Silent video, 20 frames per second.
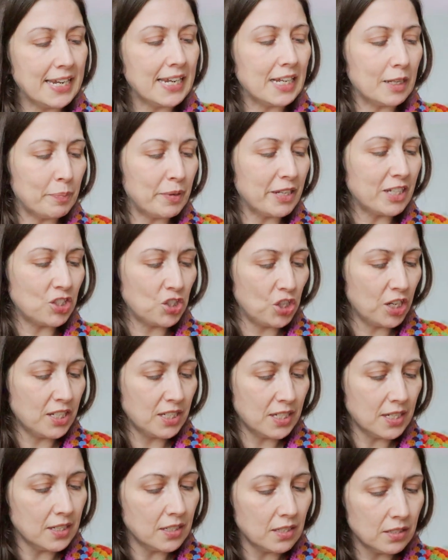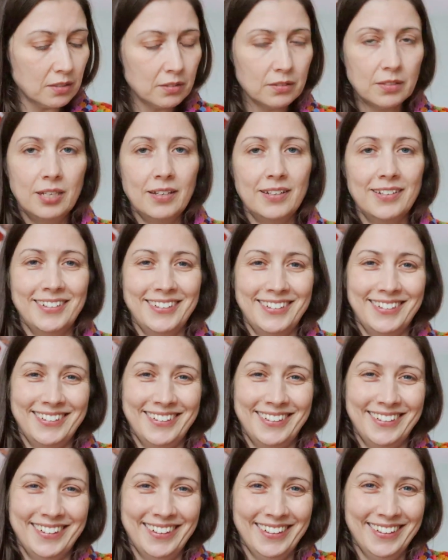a little bit cheated
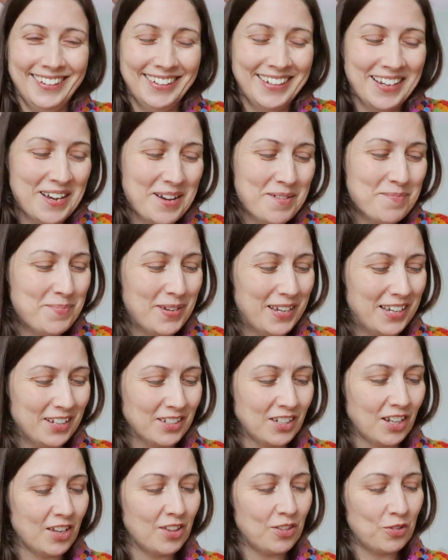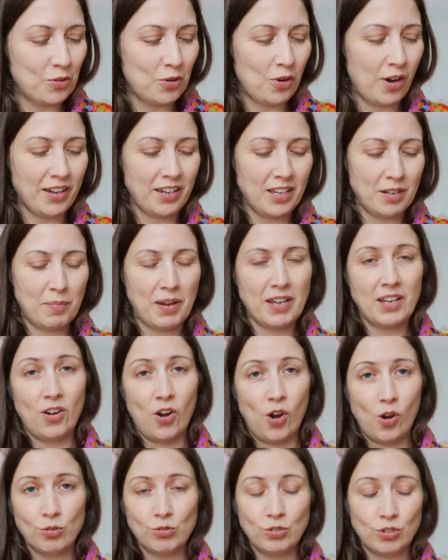because I thought I could make a
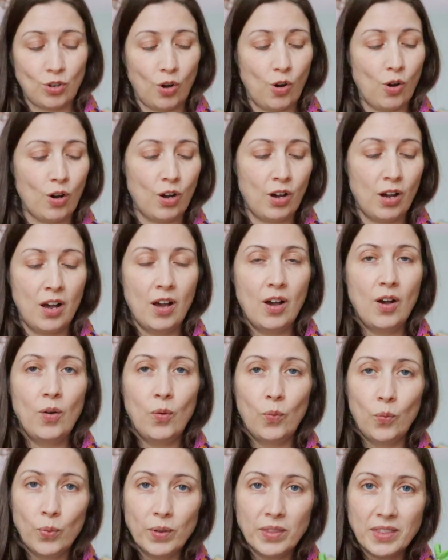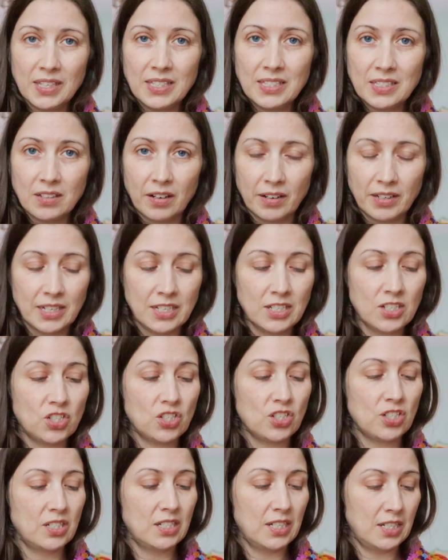whole sock with these
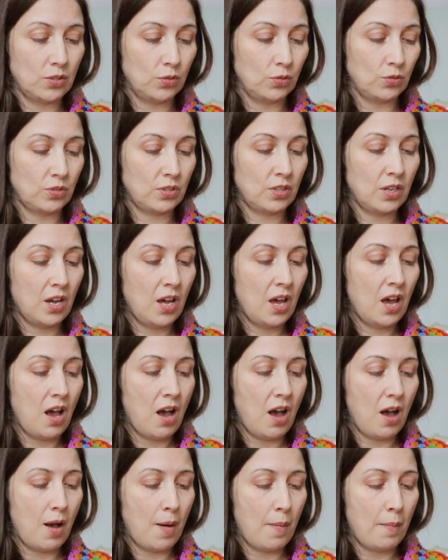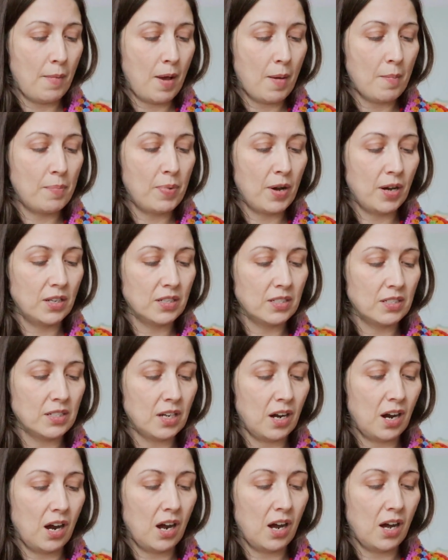9-inch needles,
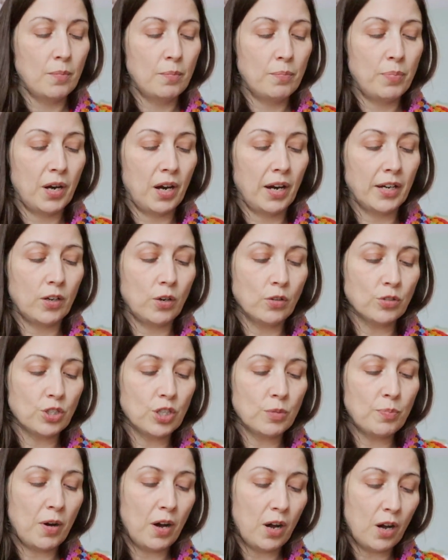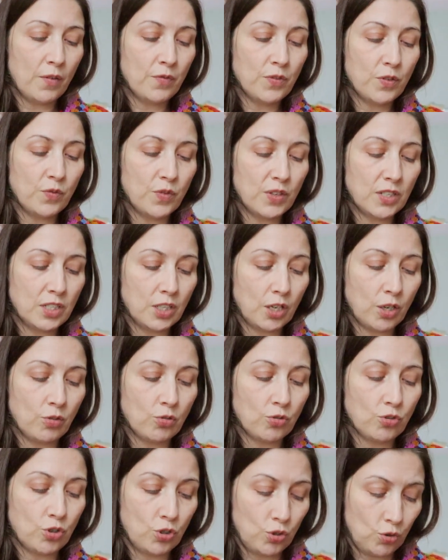but I got to the part of the
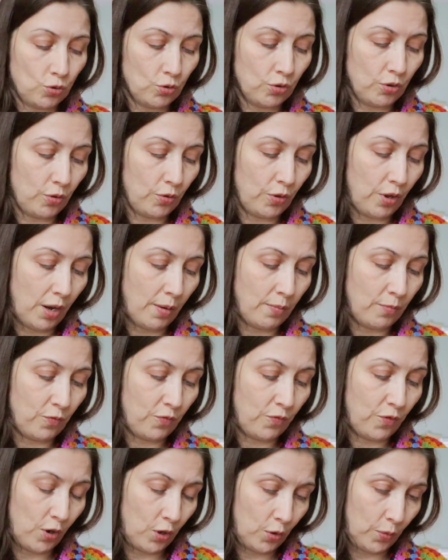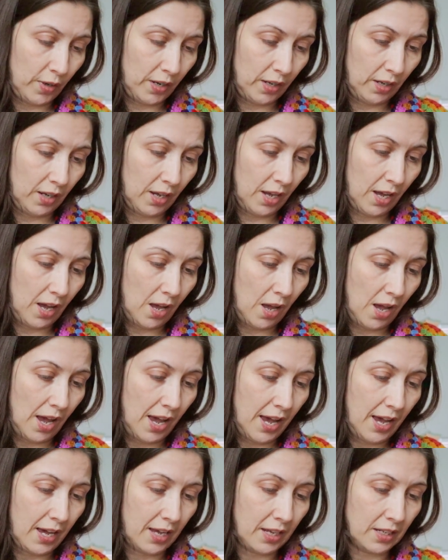video tutorial that I'm following,
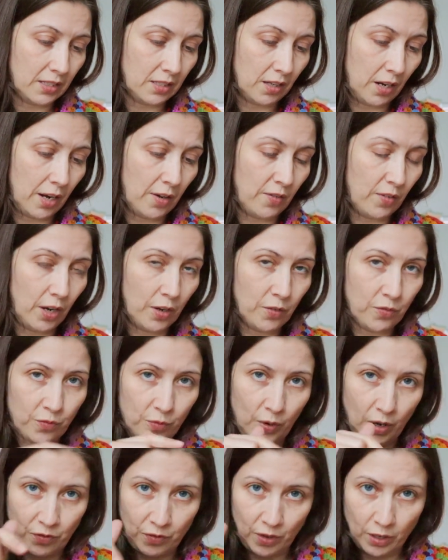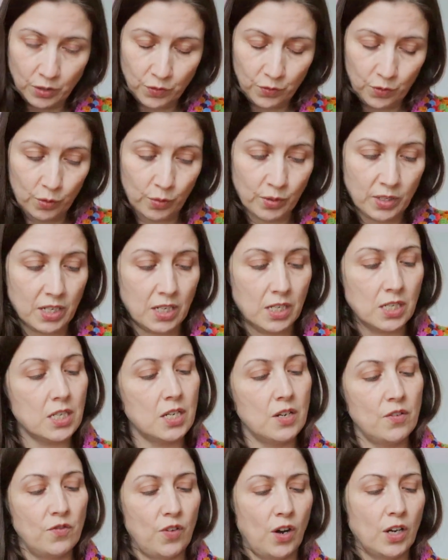and I fast forwarded.
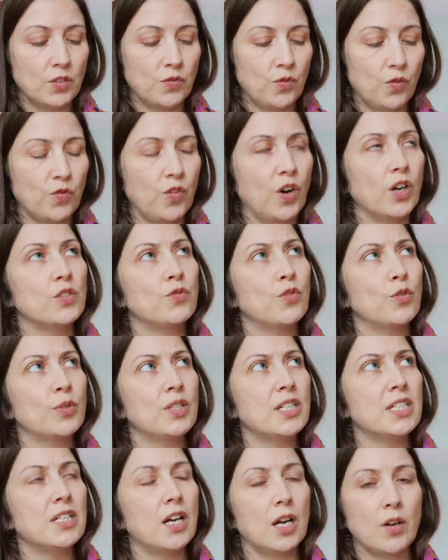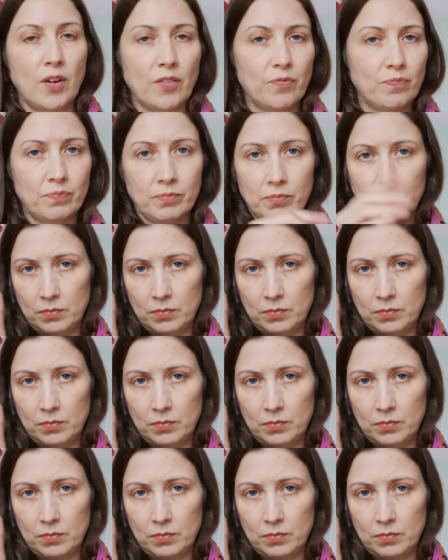I